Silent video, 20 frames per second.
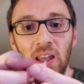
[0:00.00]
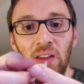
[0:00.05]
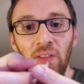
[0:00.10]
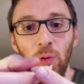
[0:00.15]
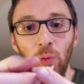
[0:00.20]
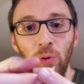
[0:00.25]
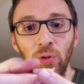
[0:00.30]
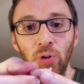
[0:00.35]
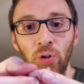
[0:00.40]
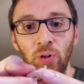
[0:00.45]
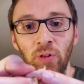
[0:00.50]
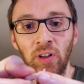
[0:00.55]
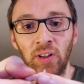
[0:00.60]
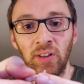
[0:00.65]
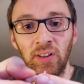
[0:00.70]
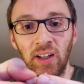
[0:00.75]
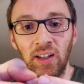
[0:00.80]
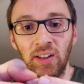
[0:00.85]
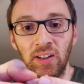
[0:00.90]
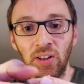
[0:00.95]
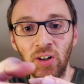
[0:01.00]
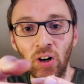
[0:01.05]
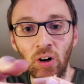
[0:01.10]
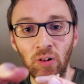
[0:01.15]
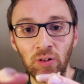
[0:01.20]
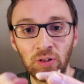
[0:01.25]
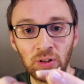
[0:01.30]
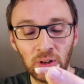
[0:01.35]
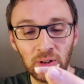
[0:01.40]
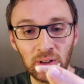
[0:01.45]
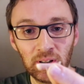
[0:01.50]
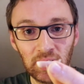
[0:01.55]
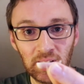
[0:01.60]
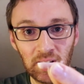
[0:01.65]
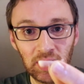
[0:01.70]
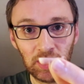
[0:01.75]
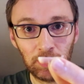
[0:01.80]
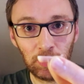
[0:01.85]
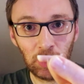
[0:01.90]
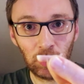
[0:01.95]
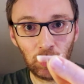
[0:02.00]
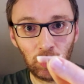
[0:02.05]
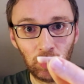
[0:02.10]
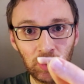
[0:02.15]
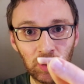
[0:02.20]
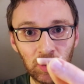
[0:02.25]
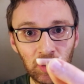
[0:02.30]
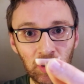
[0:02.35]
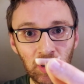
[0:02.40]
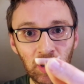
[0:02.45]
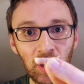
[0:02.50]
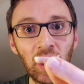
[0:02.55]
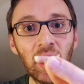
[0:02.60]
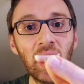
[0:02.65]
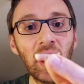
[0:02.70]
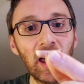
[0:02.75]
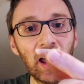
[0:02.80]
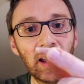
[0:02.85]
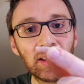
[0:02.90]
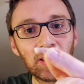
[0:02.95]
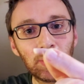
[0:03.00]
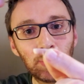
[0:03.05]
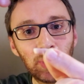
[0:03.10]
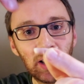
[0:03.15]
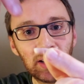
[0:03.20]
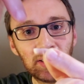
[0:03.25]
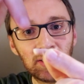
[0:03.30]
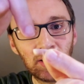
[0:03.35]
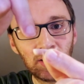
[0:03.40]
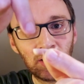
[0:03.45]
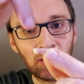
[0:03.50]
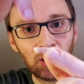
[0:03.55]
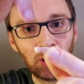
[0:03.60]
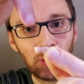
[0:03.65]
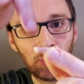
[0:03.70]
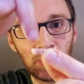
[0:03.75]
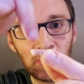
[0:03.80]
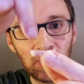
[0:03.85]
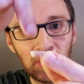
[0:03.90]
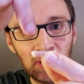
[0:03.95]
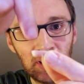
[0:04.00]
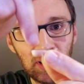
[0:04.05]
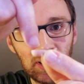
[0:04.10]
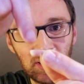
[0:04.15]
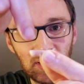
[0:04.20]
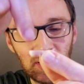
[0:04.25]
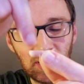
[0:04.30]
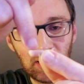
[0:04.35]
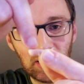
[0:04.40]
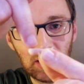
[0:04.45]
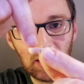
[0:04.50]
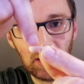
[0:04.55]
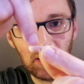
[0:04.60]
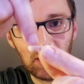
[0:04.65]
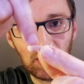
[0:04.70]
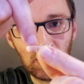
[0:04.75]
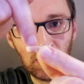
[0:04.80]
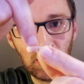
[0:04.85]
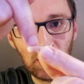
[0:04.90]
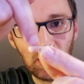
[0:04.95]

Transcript: If it was orientated horizontally in the mould, as the plastic comes in this side,